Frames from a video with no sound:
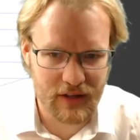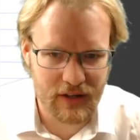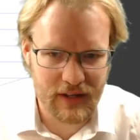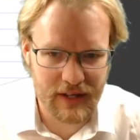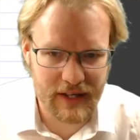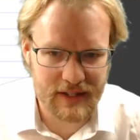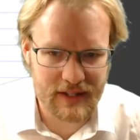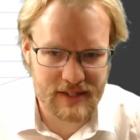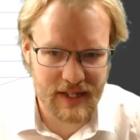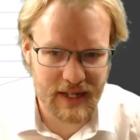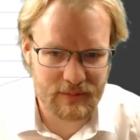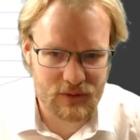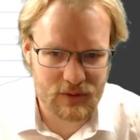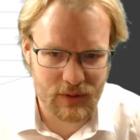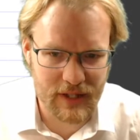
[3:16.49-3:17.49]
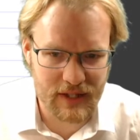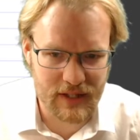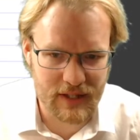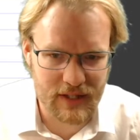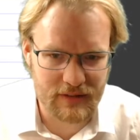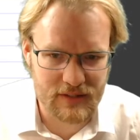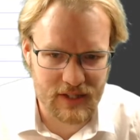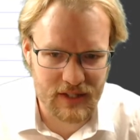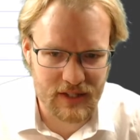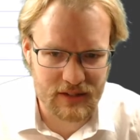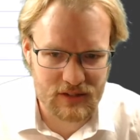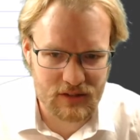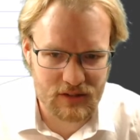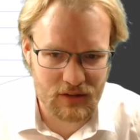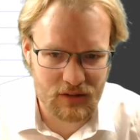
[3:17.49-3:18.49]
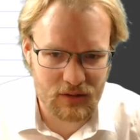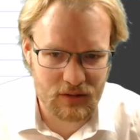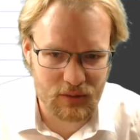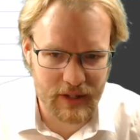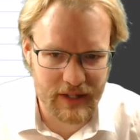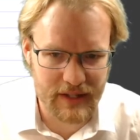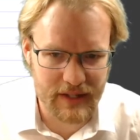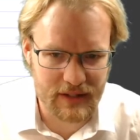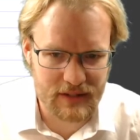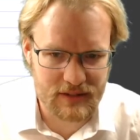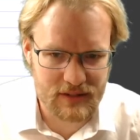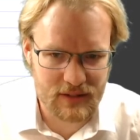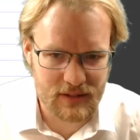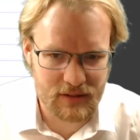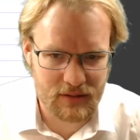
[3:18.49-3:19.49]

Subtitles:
X times 1 gives us 1x.